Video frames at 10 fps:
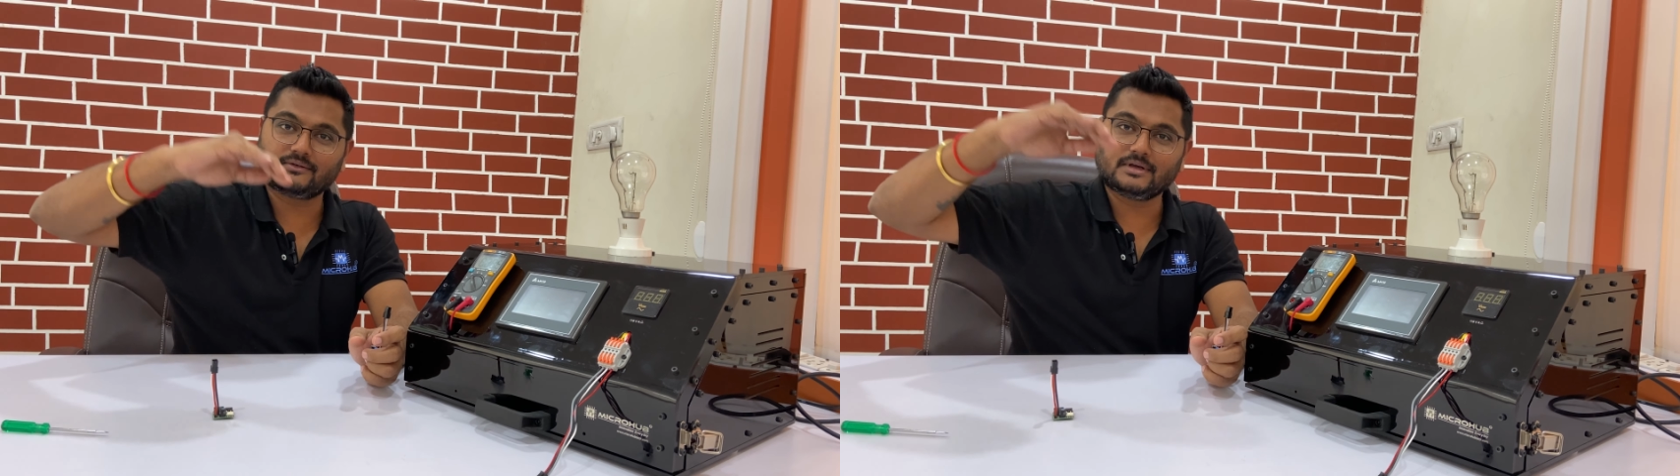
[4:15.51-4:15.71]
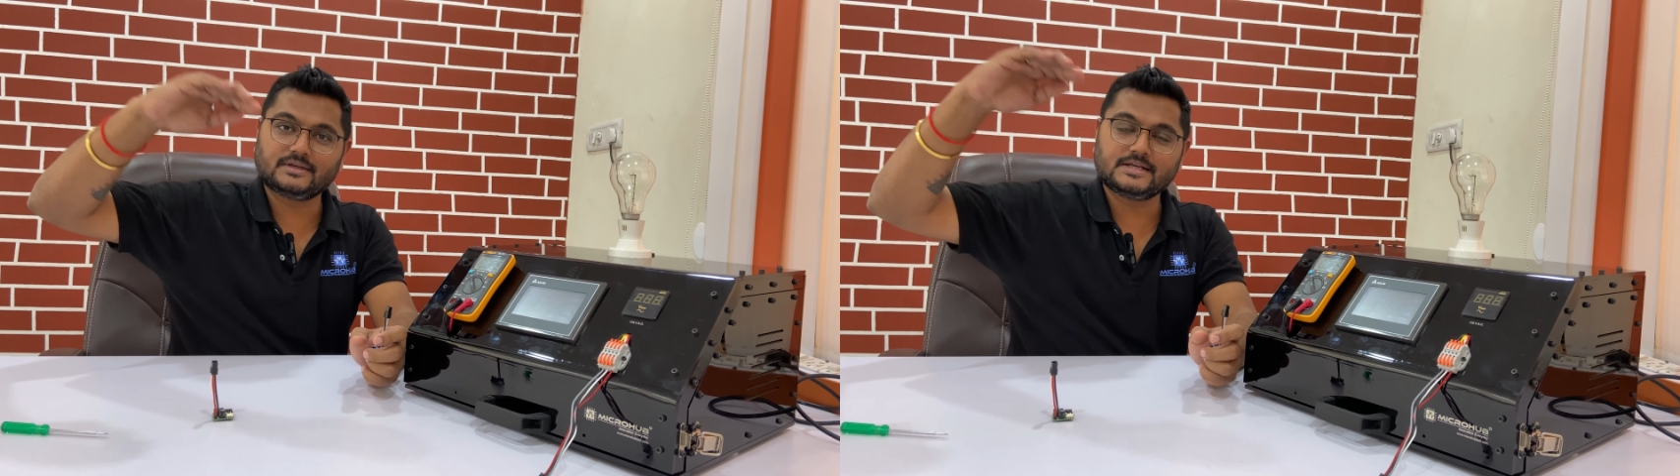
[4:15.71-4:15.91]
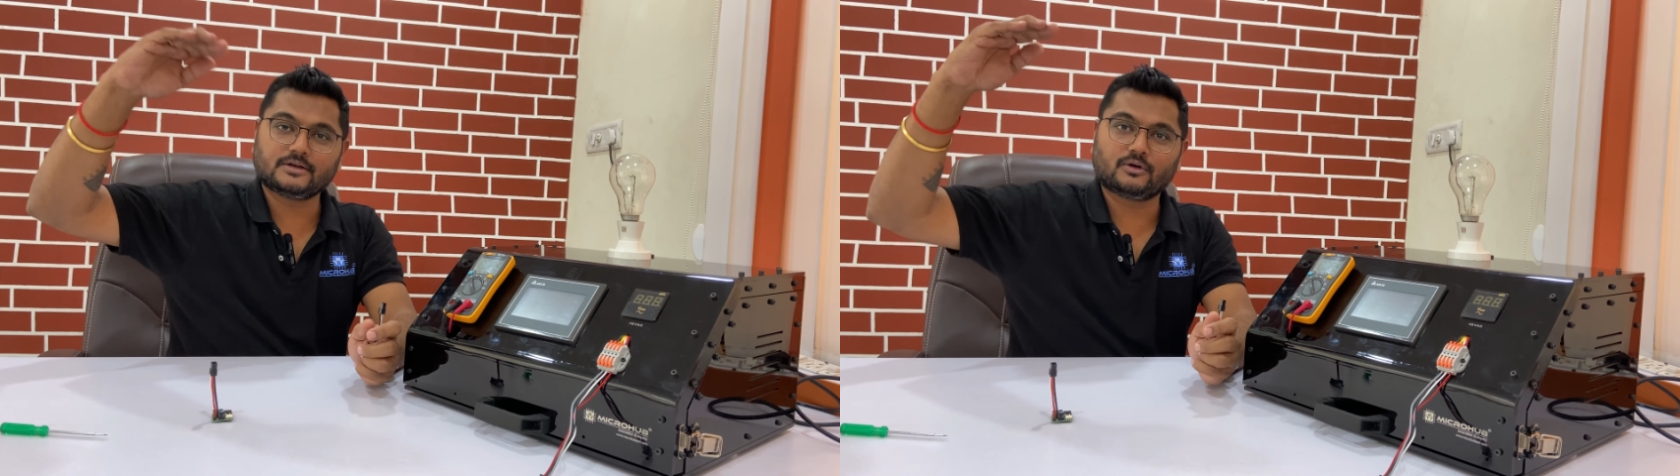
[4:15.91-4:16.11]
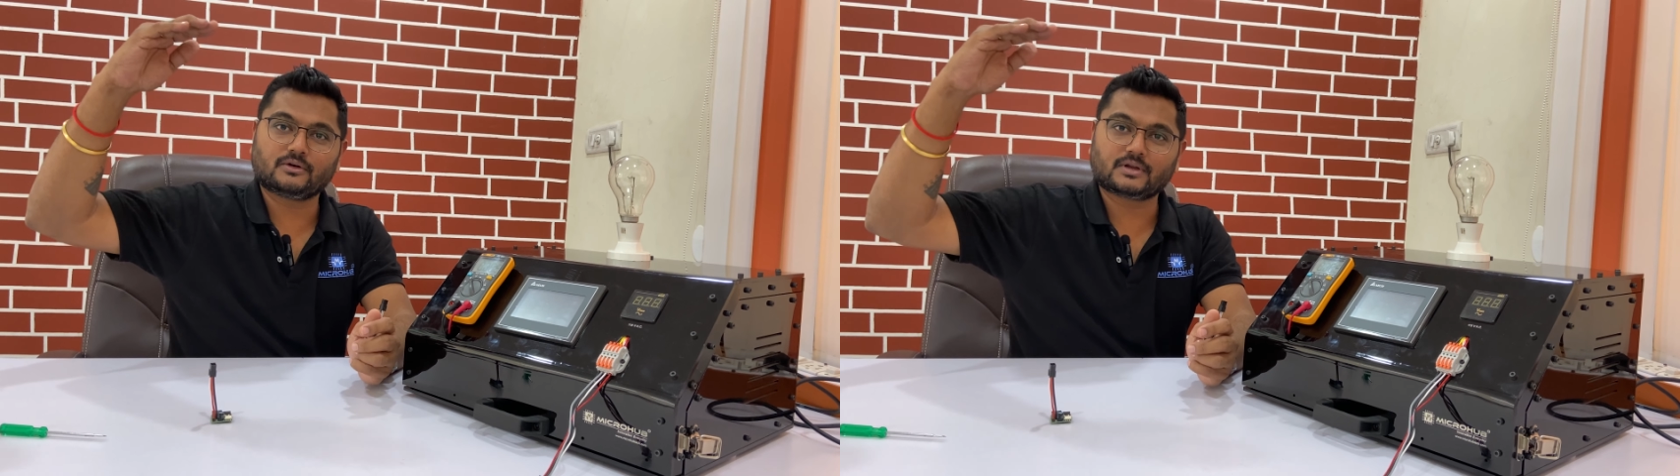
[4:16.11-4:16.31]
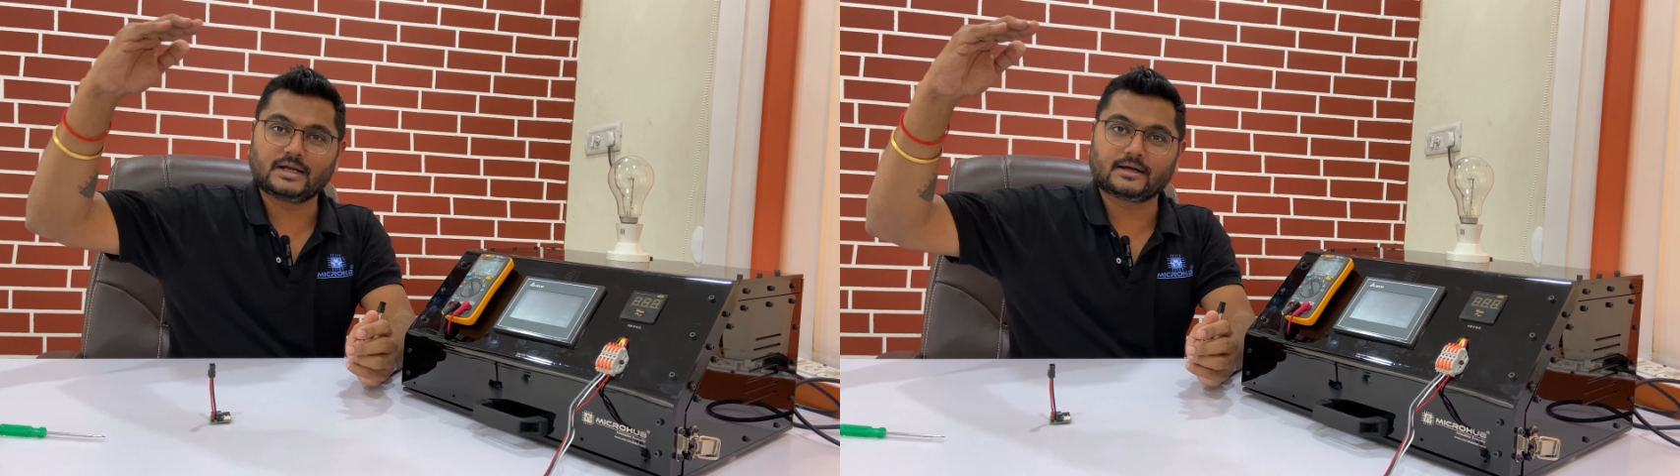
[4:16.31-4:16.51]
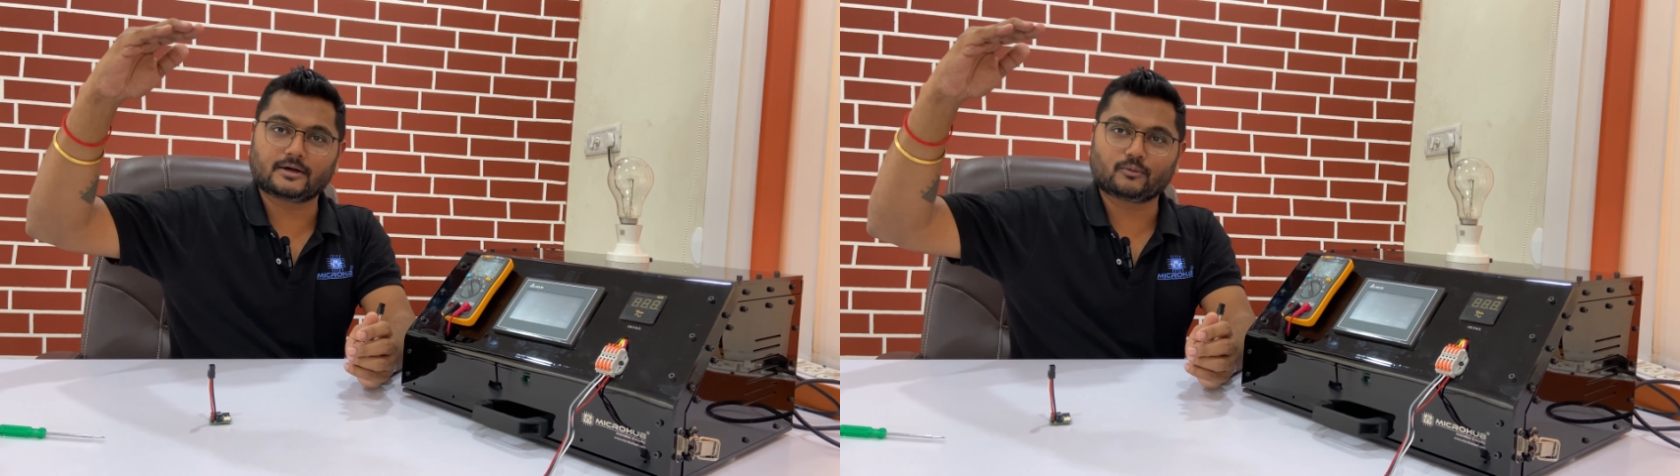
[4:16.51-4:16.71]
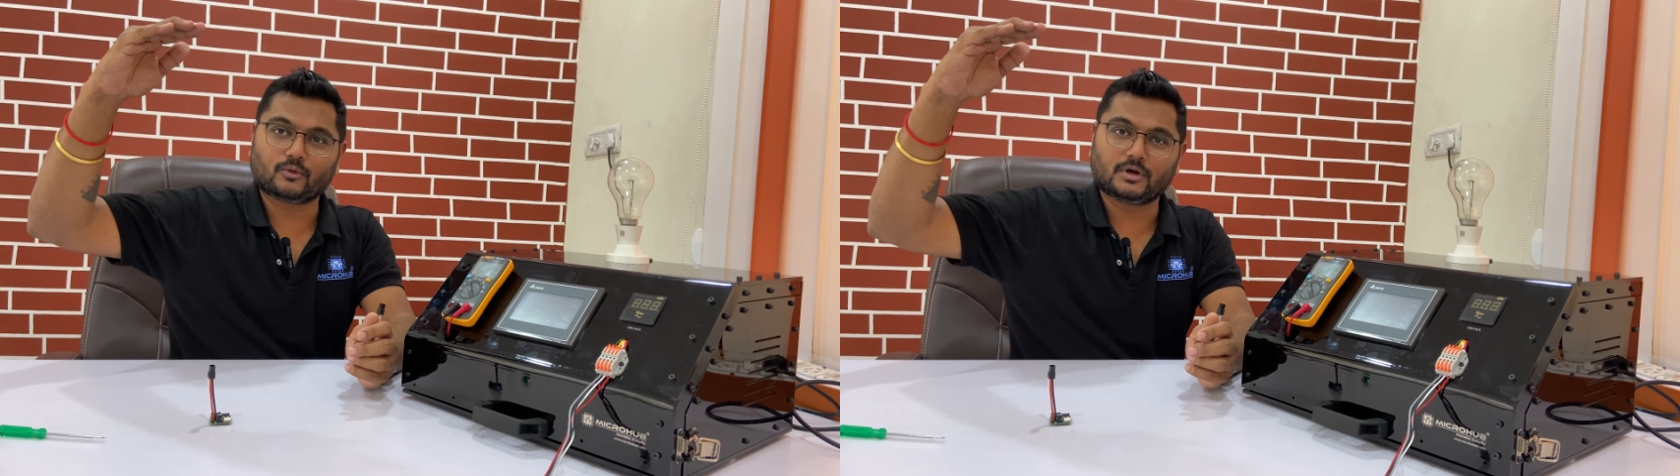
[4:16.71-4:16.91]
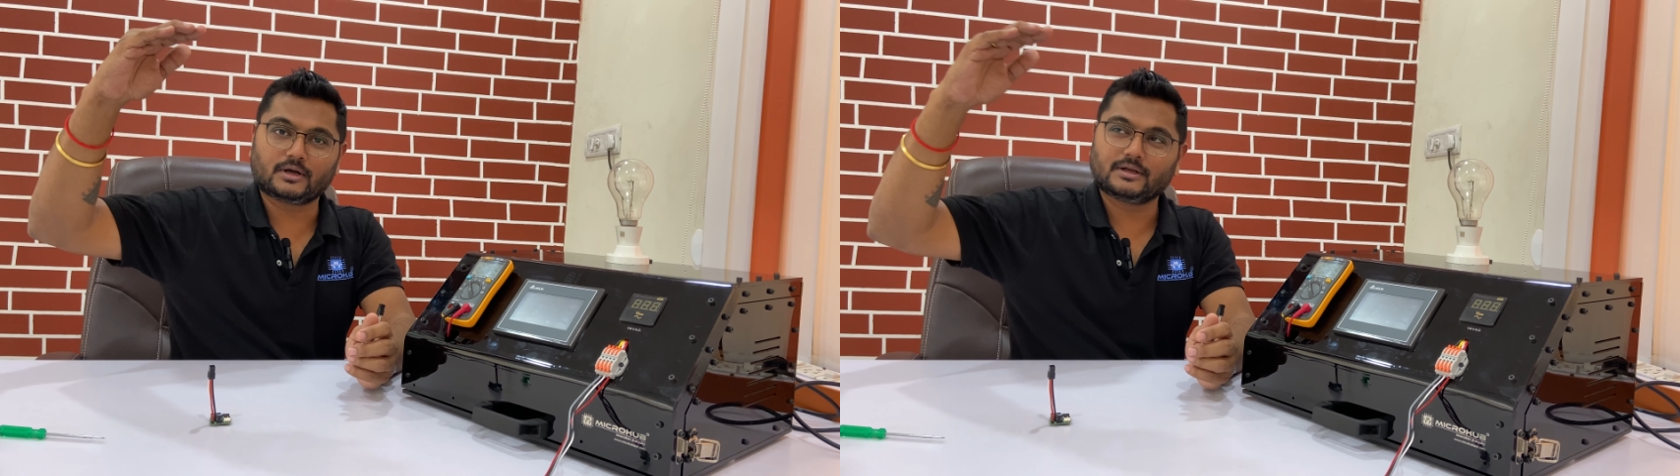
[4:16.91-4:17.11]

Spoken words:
reaching on 300 volt,